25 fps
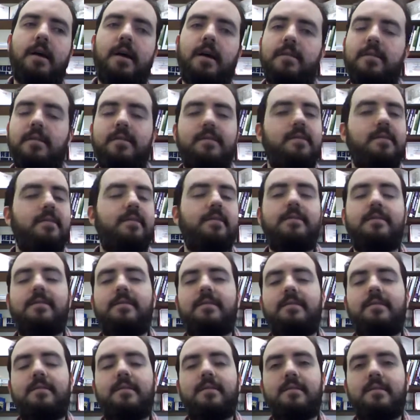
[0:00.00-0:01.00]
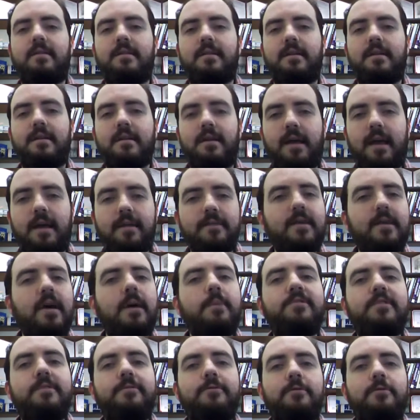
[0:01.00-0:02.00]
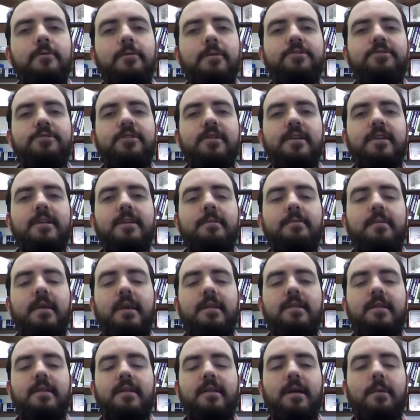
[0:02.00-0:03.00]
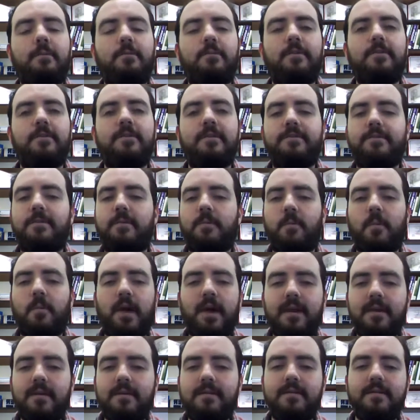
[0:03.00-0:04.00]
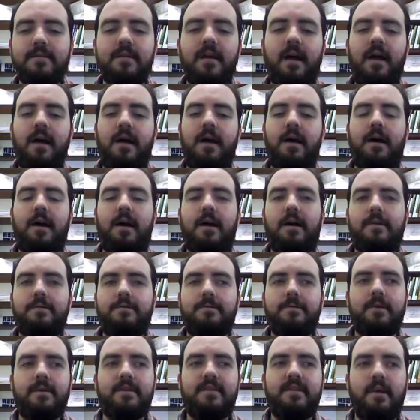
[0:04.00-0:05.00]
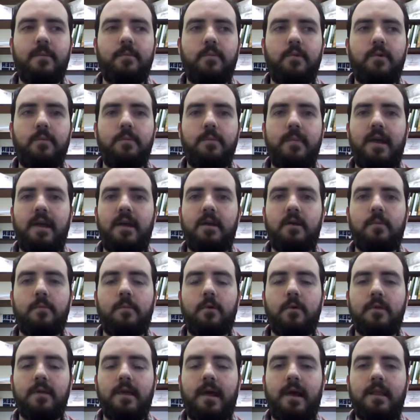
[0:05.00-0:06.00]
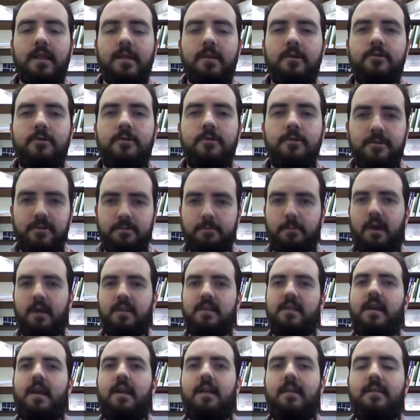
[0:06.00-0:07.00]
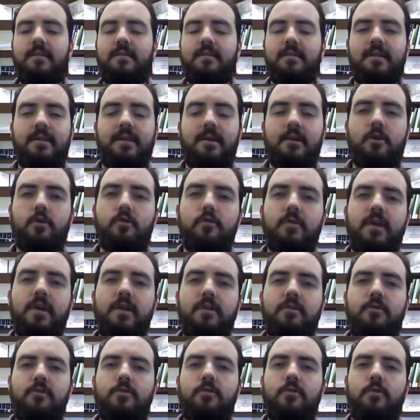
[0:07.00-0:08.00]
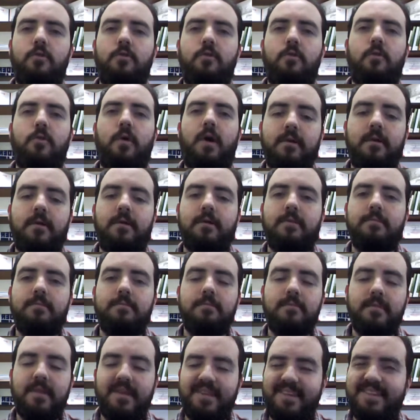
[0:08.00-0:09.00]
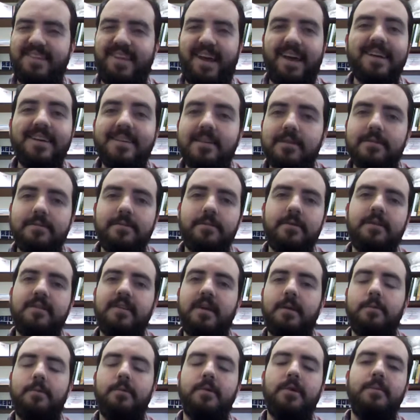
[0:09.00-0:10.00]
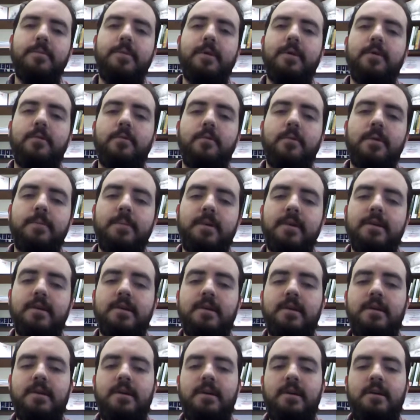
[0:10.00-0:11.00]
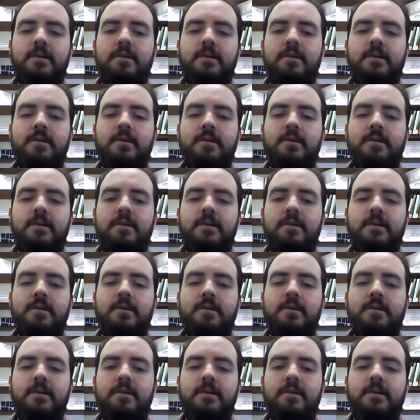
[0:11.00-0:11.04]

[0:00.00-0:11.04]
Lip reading: This kind of comes to fruition in a number of different ways. For example, men are more likely to spontaneously agree to sex, for example, compared to women.